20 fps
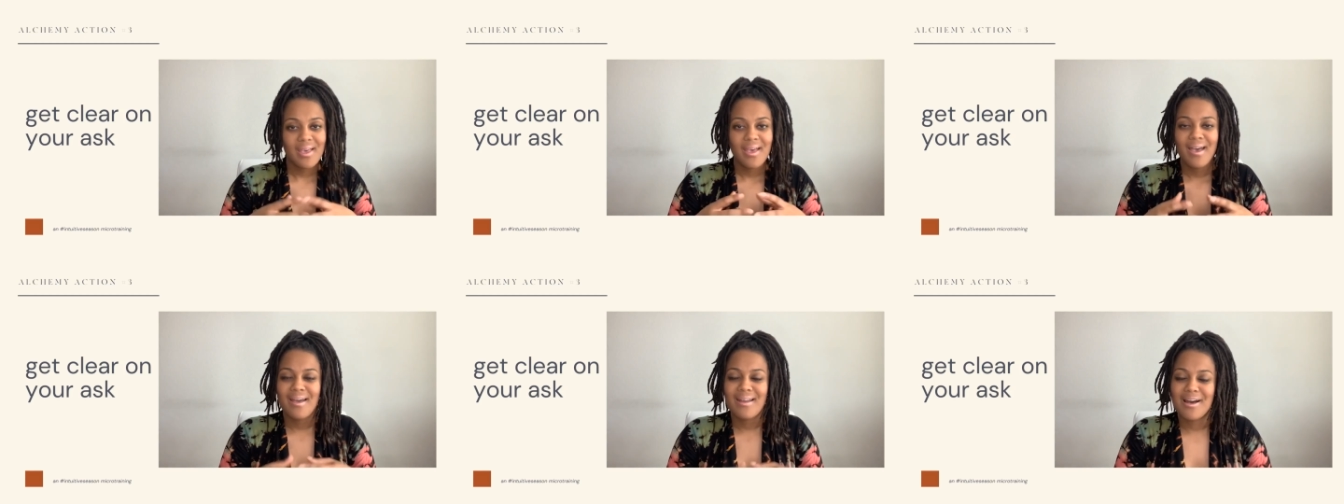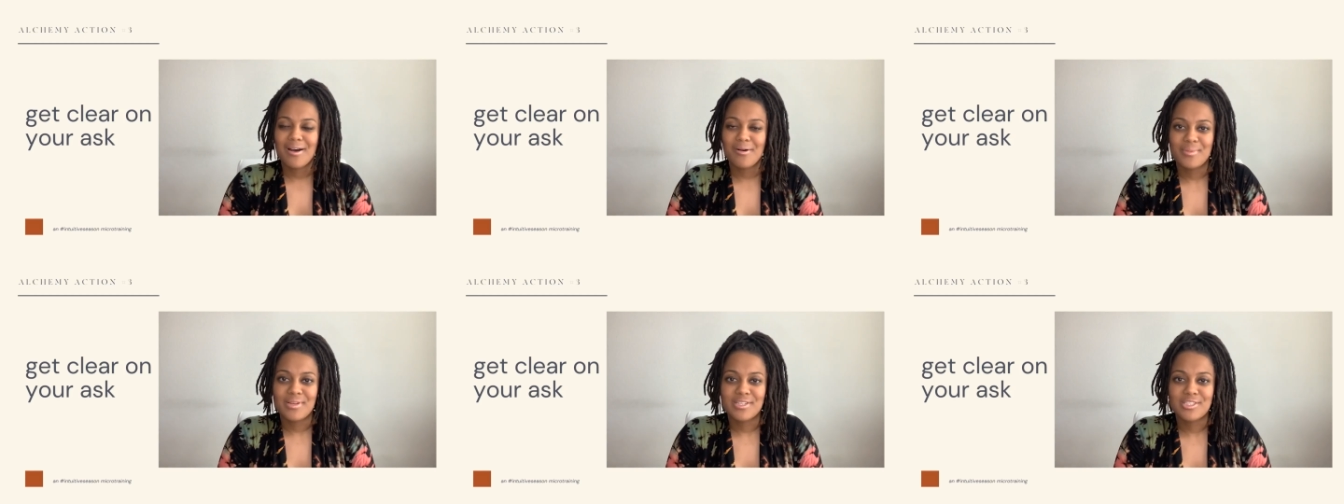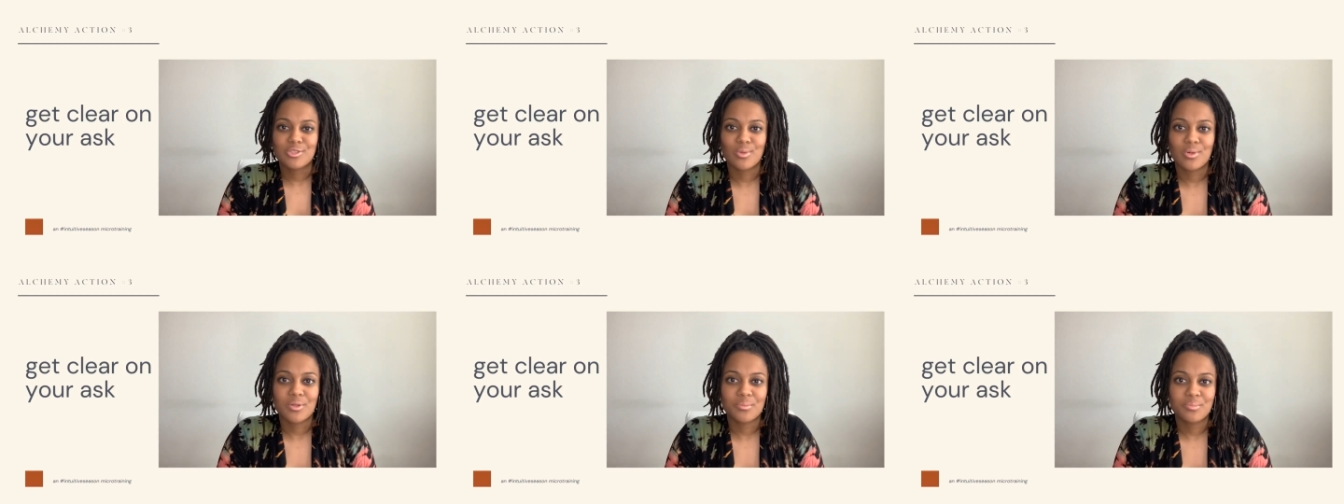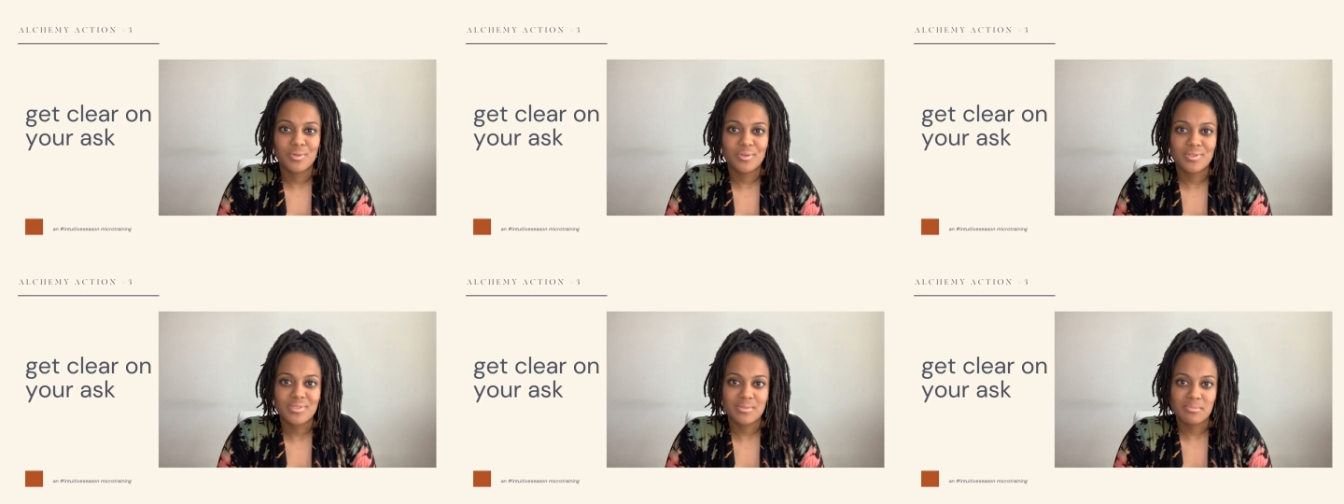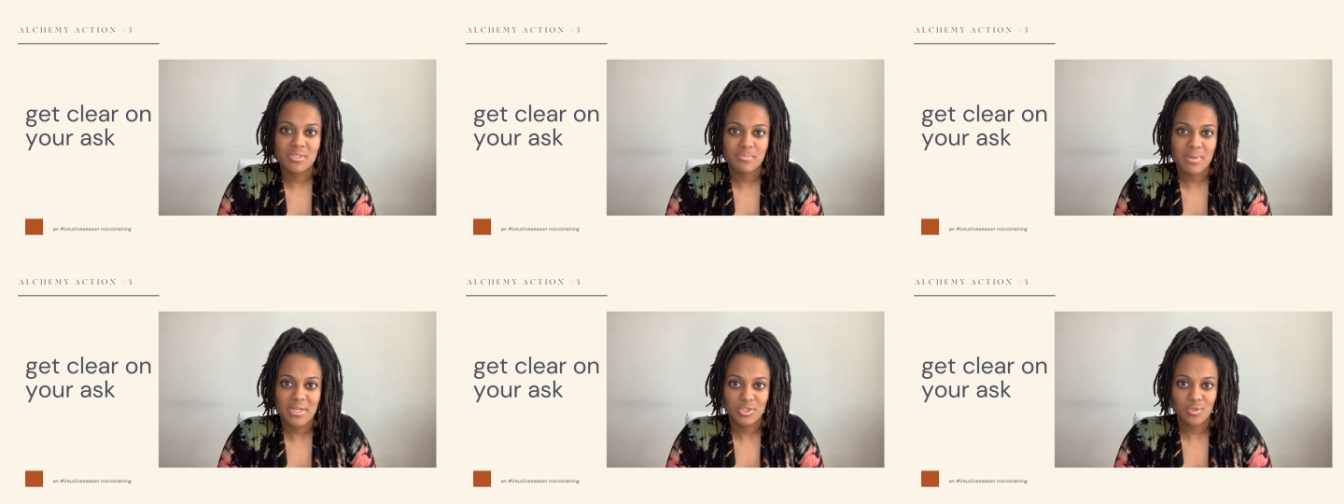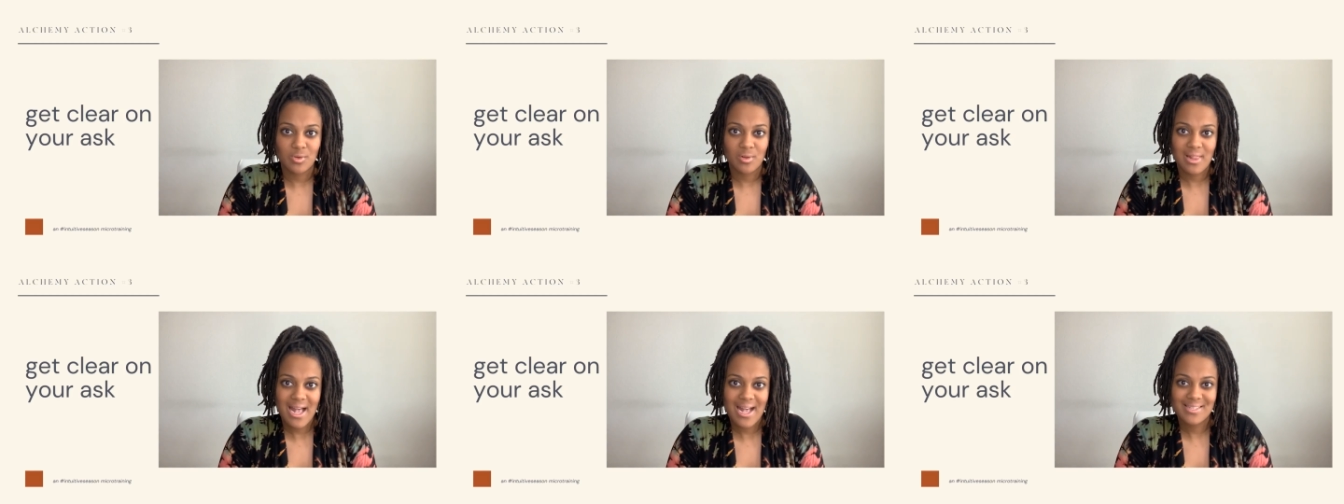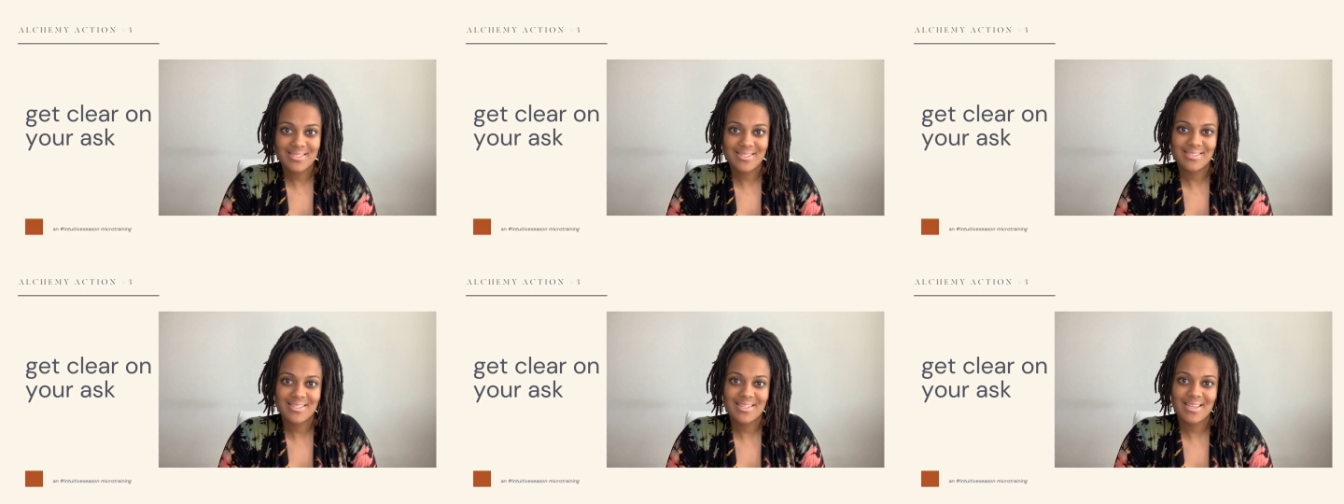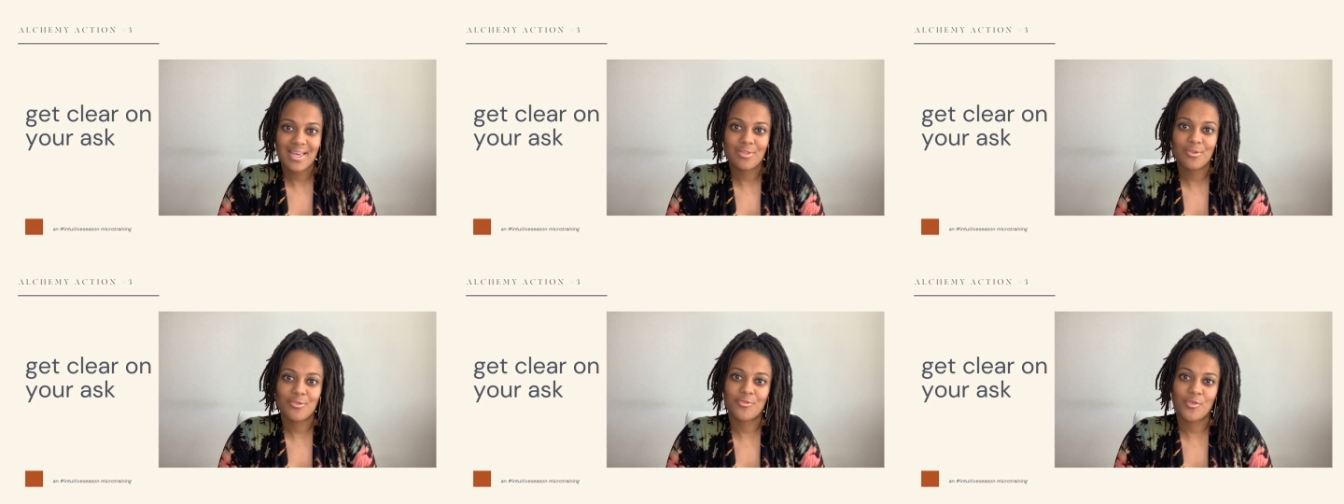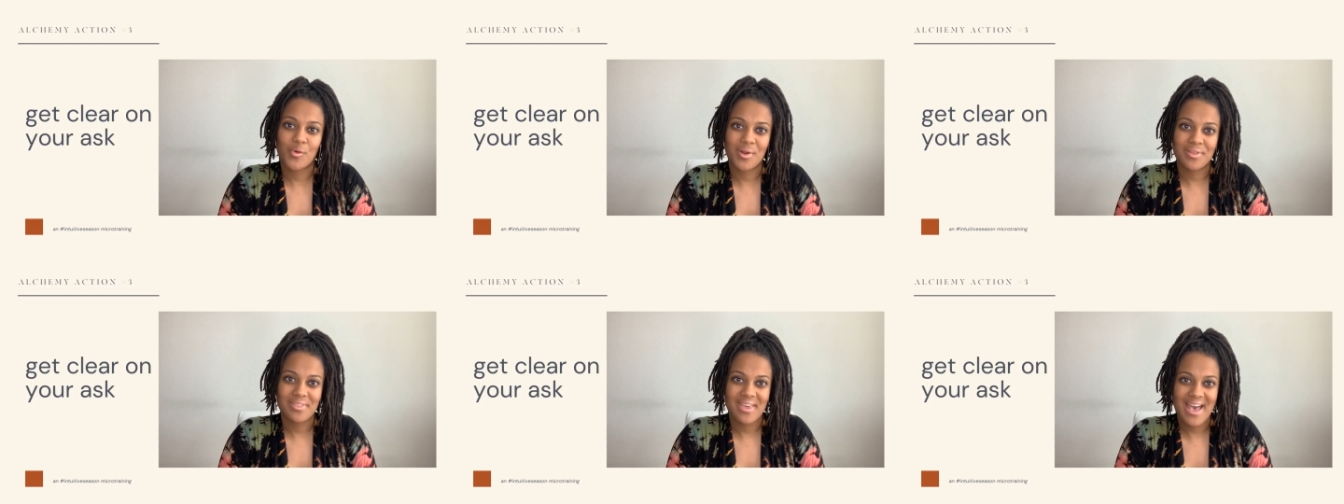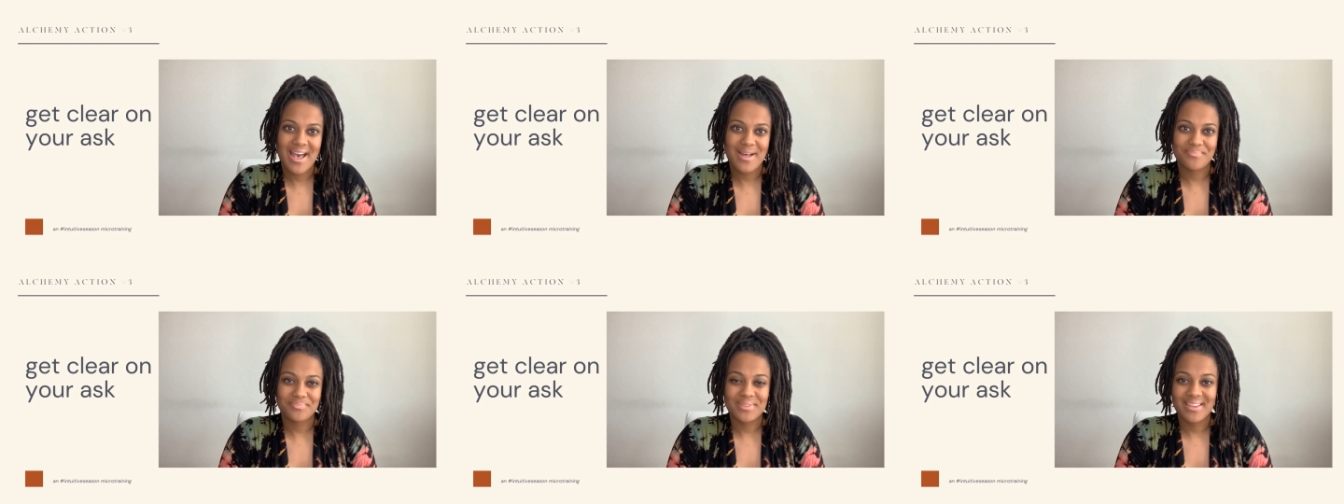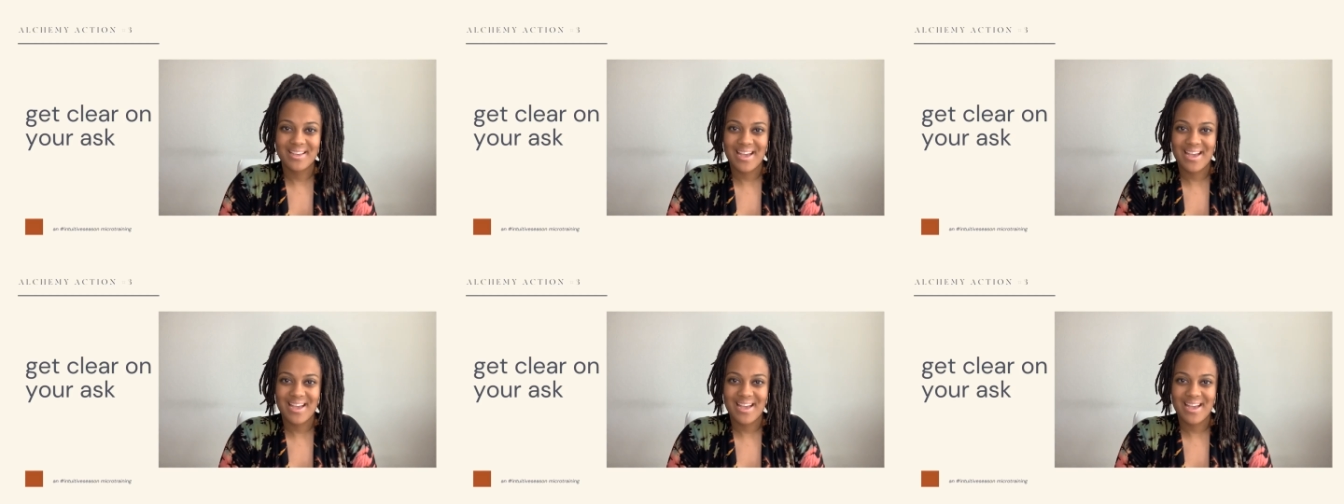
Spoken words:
and I'll be sure to pull some special classes together for that.